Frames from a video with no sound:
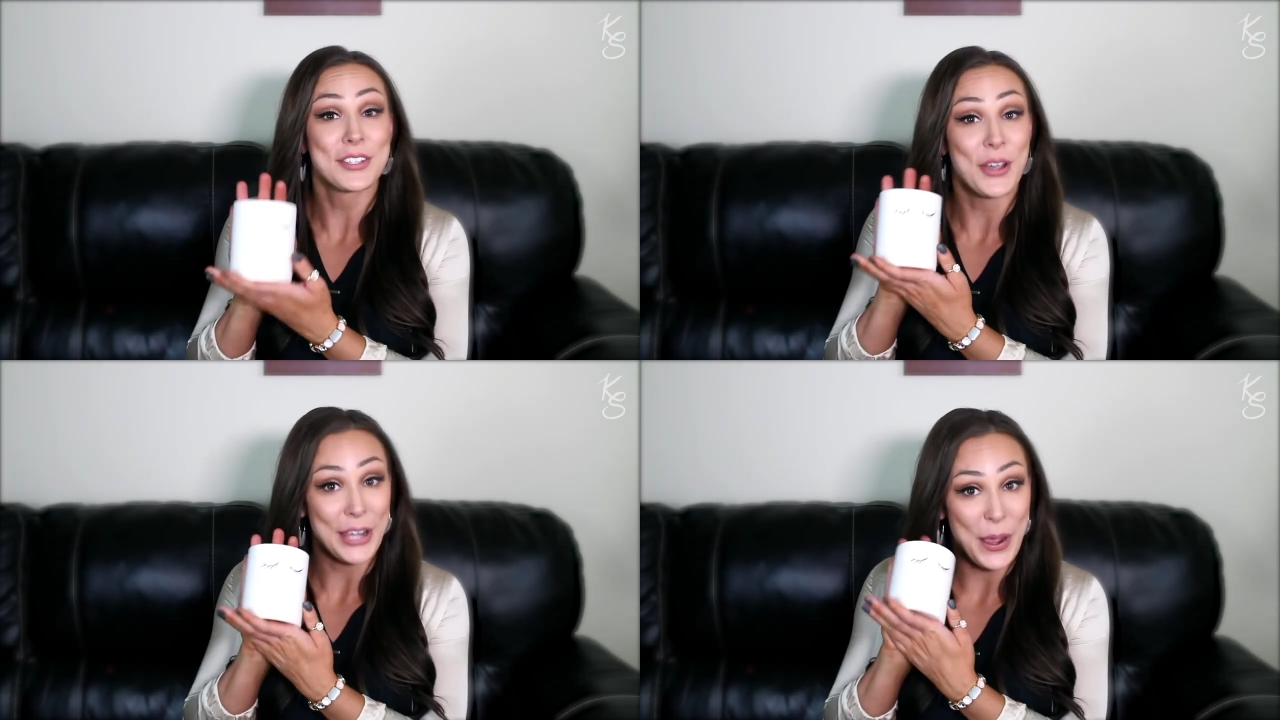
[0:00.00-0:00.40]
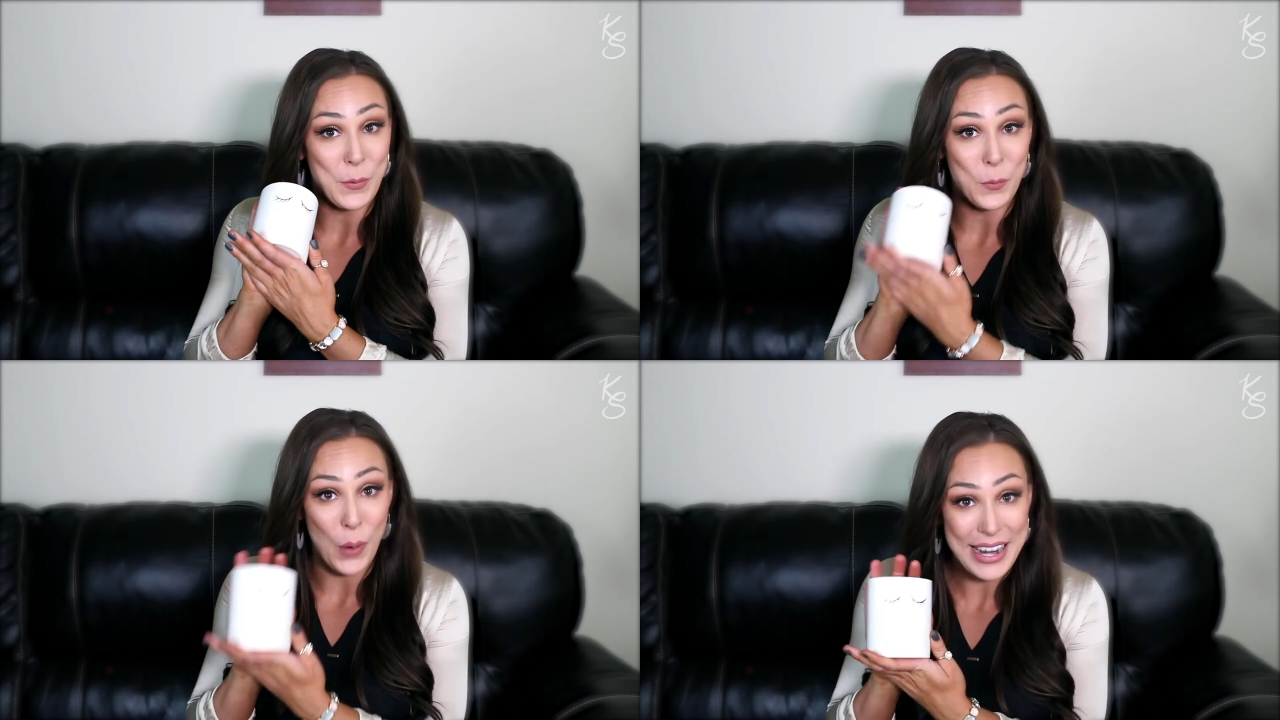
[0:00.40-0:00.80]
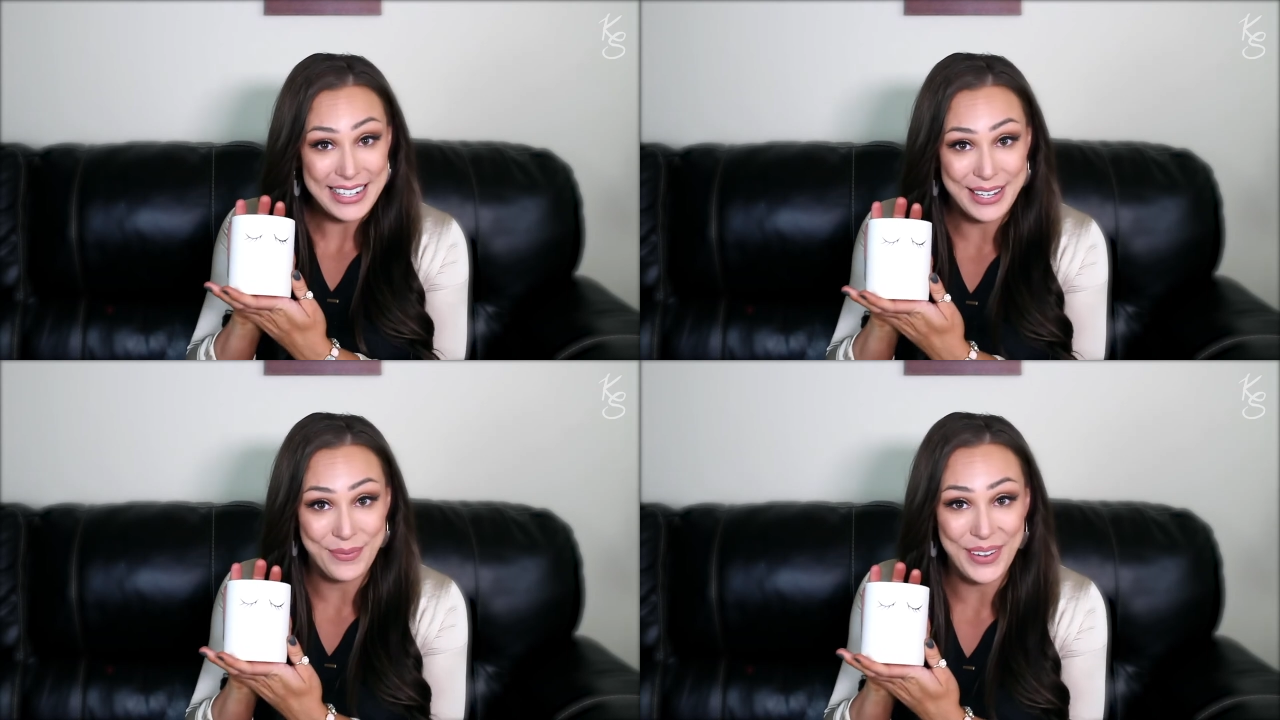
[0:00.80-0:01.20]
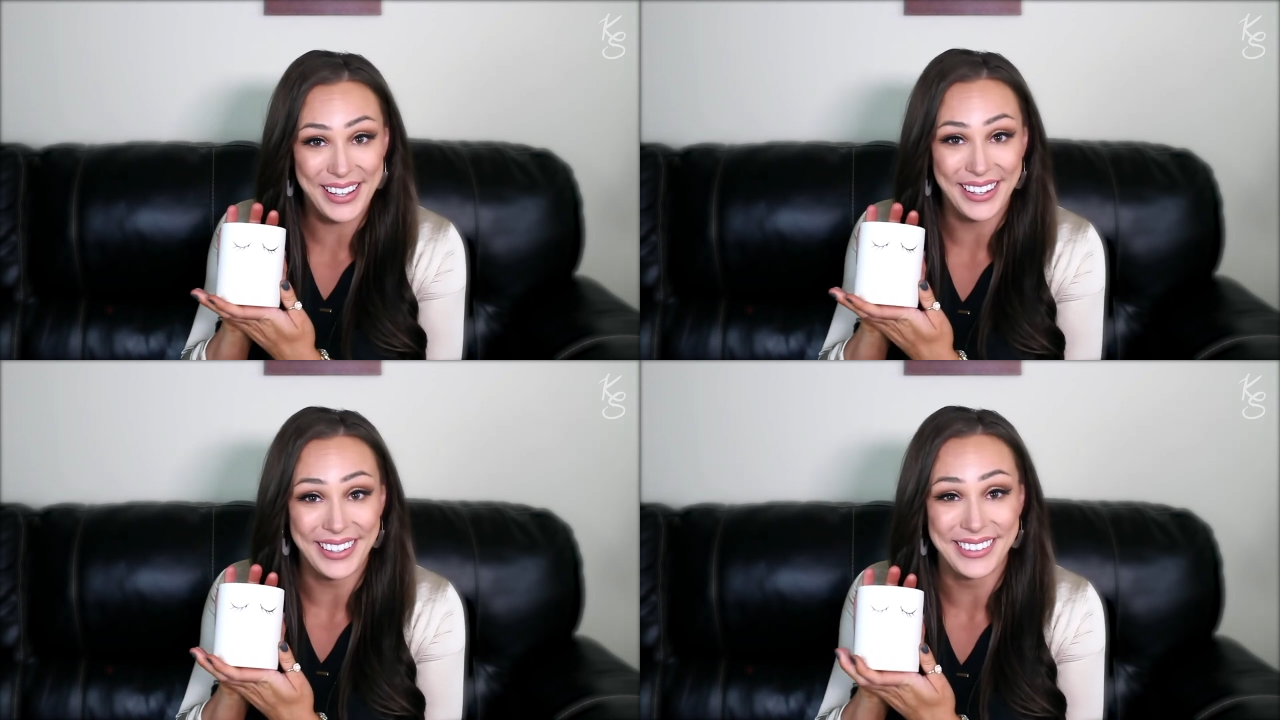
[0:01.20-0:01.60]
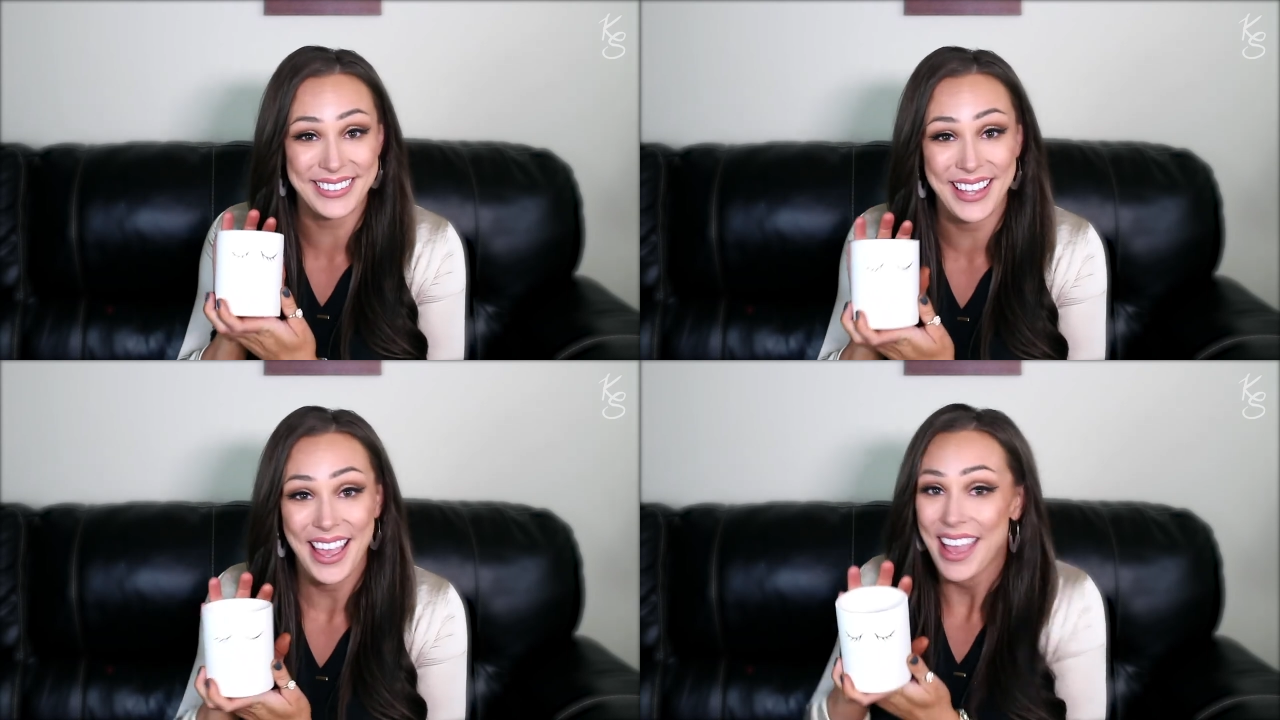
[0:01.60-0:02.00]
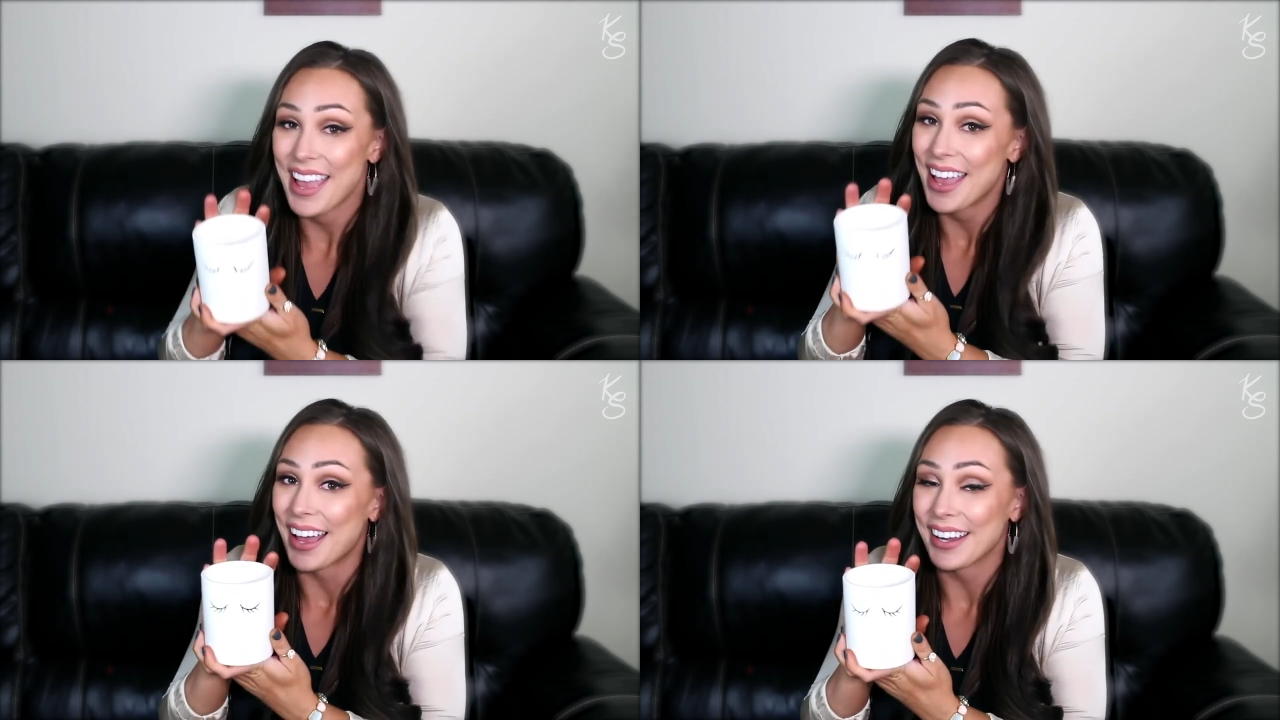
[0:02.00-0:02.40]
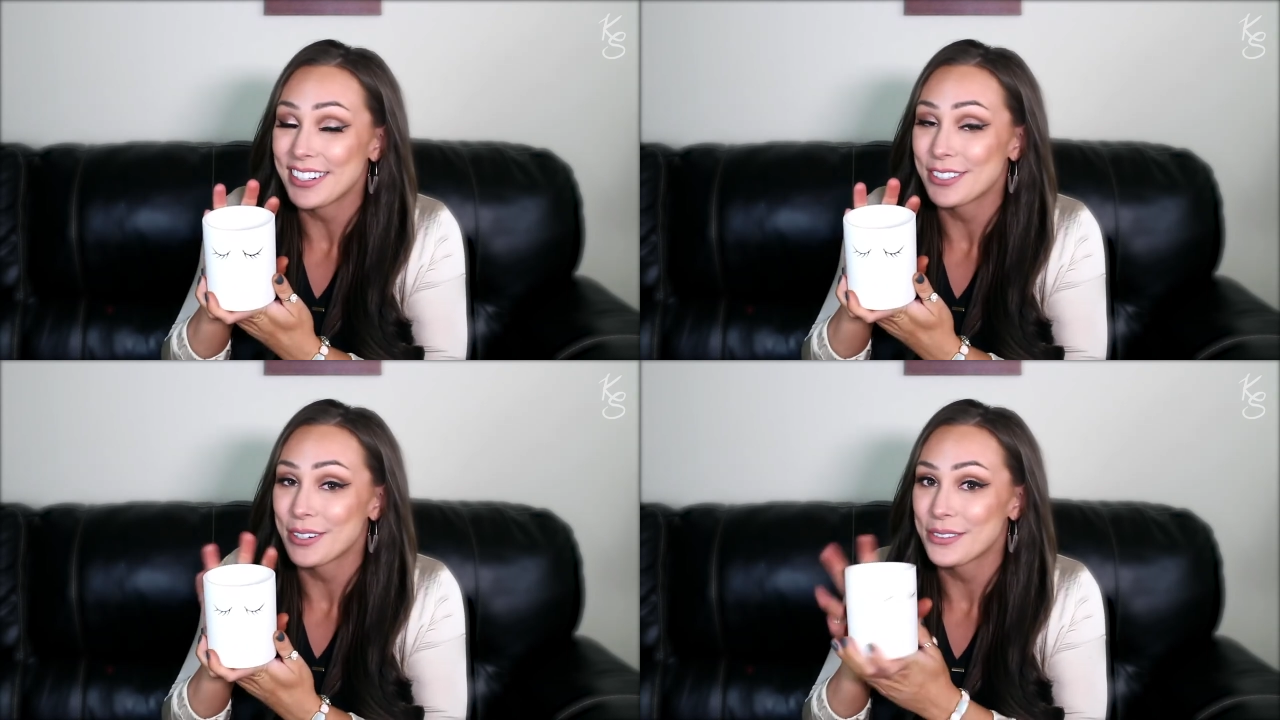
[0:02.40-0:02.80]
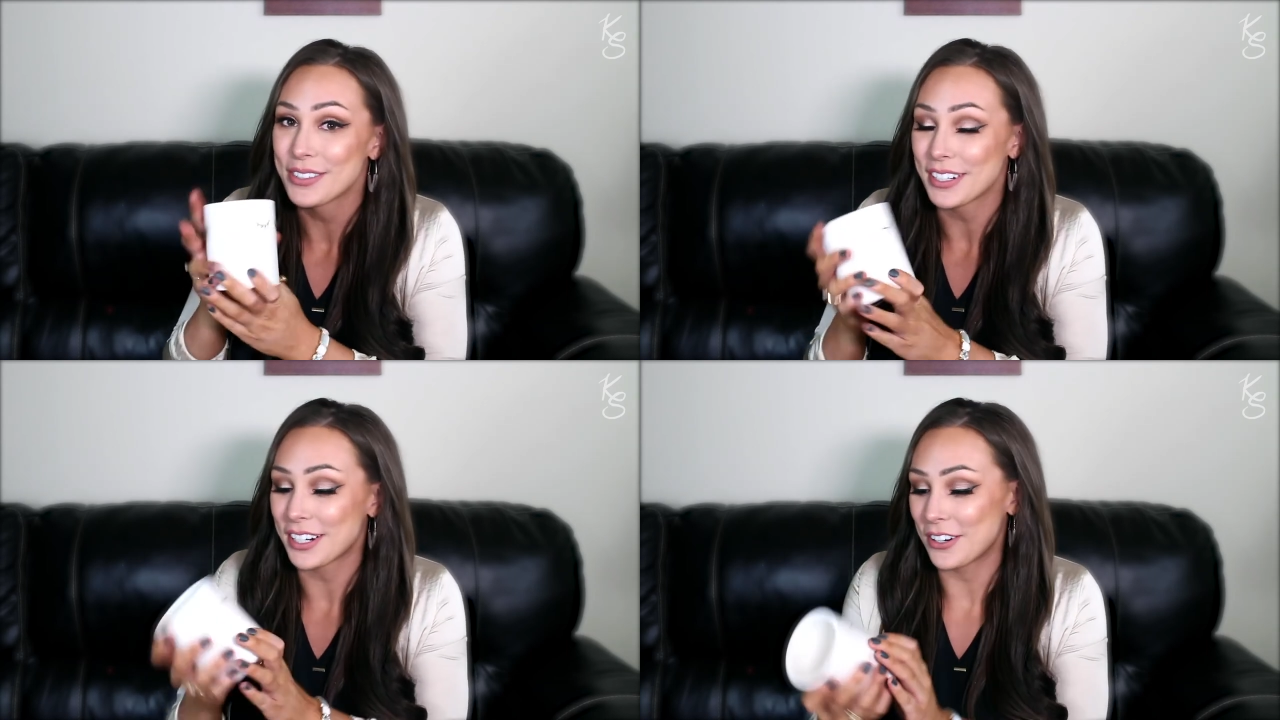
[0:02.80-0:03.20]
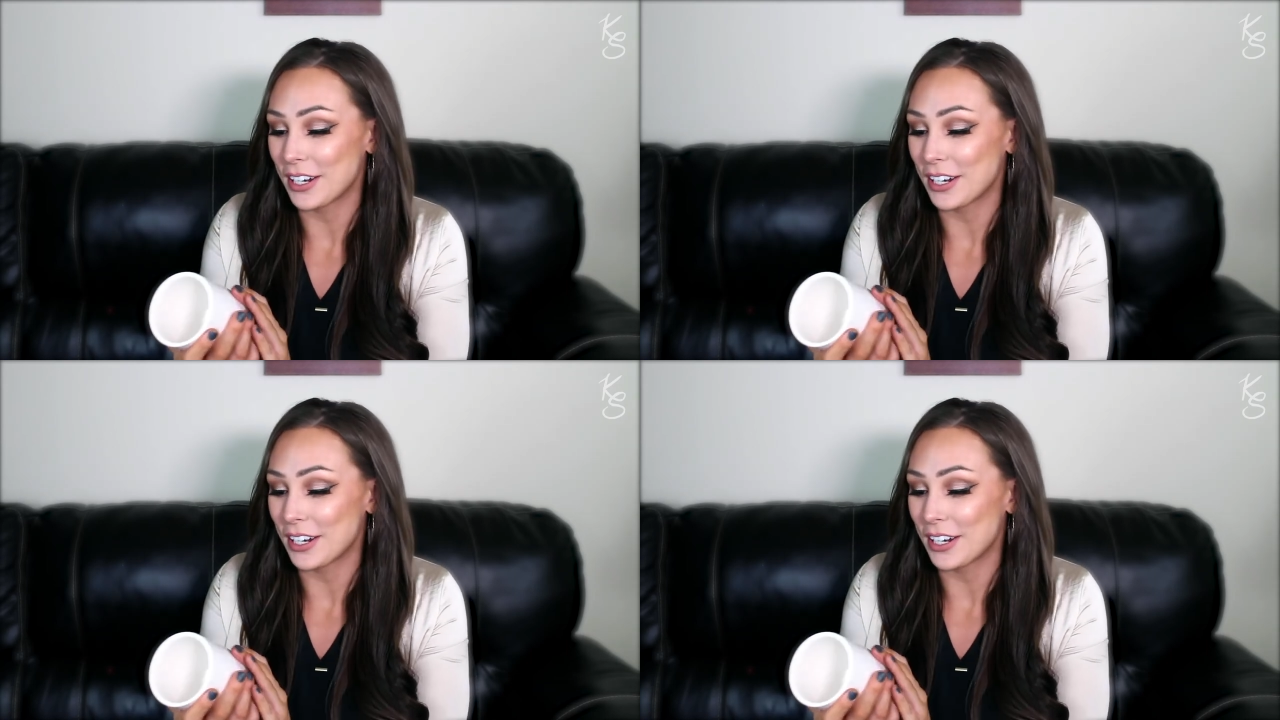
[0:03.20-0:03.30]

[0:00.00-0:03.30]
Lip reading: so I got white because I didn't know where I was gonna go.